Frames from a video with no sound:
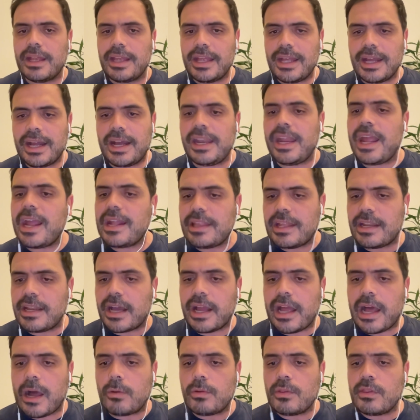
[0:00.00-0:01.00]
create an
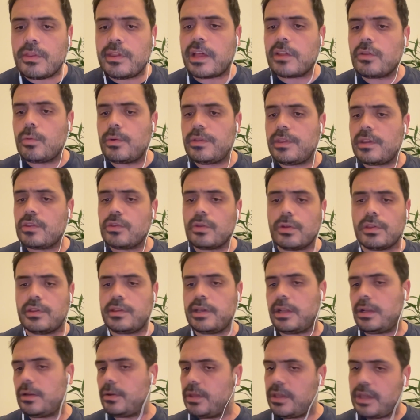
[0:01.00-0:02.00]
account just with a
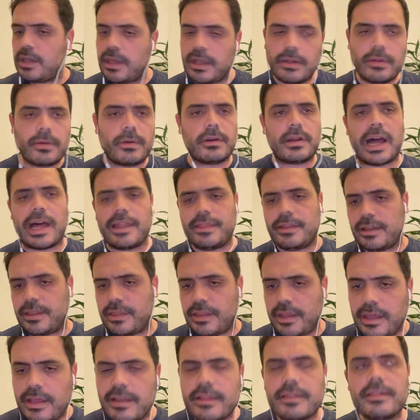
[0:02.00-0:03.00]
social login or other
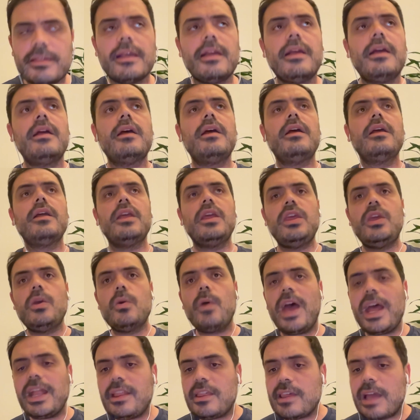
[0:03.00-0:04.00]
things. You
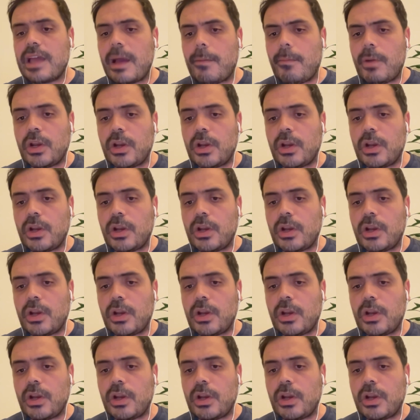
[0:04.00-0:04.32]
had someone who